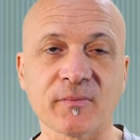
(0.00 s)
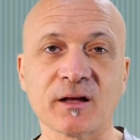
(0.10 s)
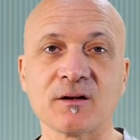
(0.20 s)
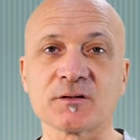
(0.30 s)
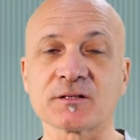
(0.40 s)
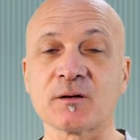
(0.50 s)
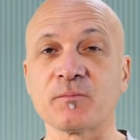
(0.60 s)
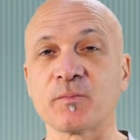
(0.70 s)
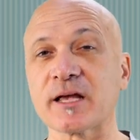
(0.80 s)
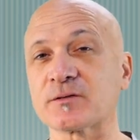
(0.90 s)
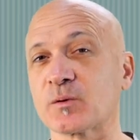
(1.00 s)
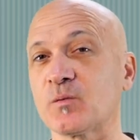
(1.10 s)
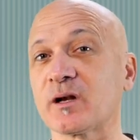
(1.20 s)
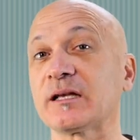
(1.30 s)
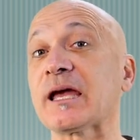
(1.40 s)
You know, some place we
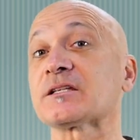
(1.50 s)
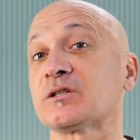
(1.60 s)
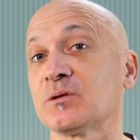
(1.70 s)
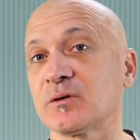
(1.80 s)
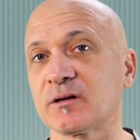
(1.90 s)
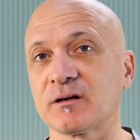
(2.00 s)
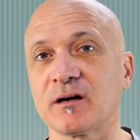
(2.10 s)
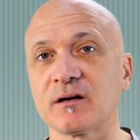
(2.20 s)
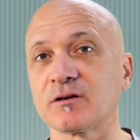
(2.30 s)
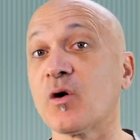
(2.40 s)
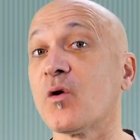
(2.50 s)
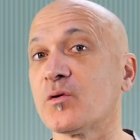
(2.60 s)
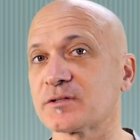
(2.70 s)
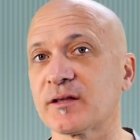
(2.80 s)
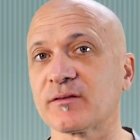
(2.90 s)
want to get to, or
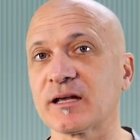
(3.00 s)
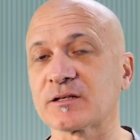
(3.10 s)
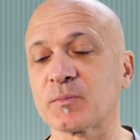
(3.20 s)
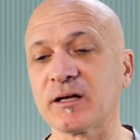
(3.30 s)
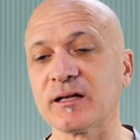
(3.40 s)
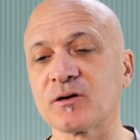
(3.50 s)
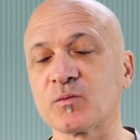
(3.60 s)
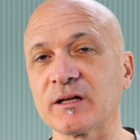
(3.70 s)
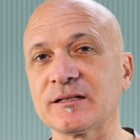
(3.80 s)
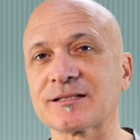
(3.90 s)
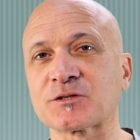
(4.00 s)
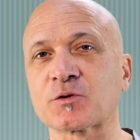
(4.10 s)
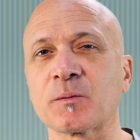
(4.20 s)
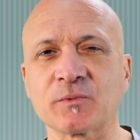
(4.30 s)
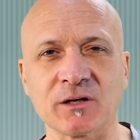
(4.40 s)
goals and things, but in a really
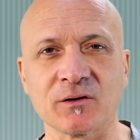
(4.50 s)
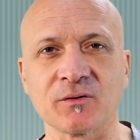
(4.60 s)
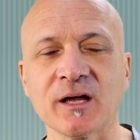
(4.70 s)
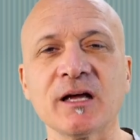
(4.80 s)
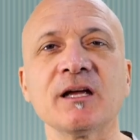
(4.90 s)
descriptive,